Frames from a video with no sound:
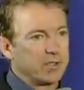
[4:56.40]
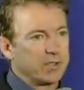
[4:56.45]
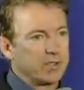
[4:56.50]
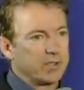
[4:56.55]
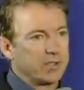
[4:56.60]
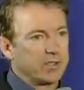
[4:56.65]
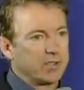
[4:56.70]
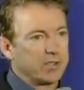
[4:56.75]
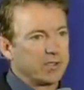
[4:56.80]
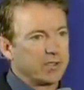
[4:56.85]

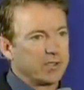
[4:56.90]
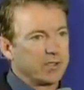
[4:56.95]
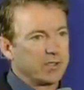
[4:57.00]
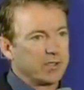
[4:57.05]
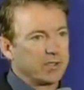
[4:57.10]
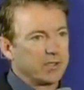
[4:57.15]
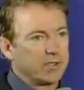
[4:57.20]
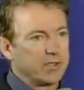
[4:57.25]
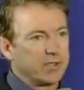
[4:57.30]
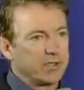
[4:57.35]

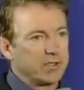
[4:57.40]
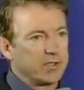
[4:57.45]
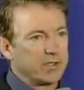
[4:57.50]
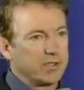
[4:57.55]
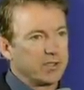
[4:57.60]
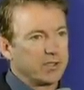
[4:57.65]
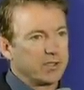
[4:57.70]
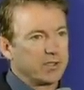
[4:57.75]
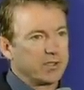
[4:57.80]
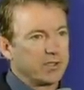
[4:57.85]

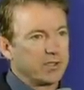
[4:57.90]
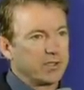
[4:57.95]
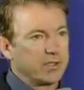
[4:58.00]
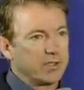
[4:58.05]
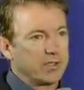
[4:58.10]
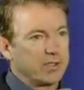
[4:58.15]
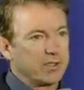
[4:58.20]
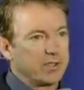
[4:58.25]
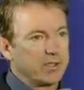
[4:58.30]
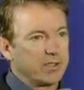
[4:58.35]

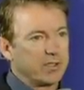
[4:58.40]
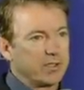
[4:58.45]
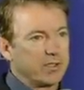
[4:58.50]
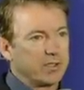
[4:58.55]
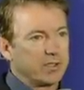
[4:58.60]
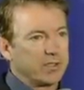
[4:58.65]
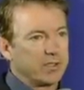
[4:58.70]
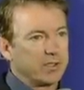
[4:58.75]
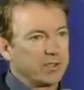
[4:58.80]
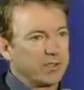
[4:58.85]

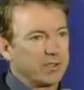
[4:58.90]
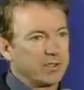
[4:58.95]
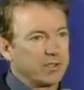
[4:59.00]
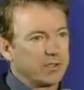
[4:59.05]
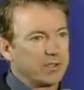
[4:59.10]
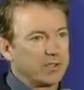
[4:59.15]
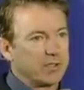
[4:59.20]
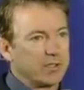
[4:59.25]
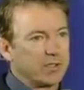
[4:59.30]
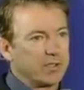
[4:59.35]

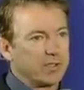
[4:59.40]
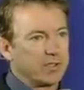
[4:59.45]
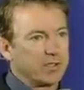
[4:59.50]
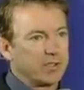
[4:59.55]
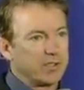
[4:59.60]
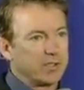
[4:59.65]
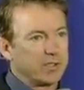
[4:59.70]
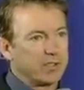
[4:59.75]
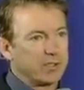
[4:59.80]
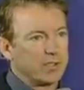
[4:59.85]

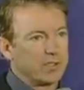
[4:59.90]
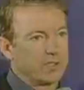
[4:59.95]
[no speech]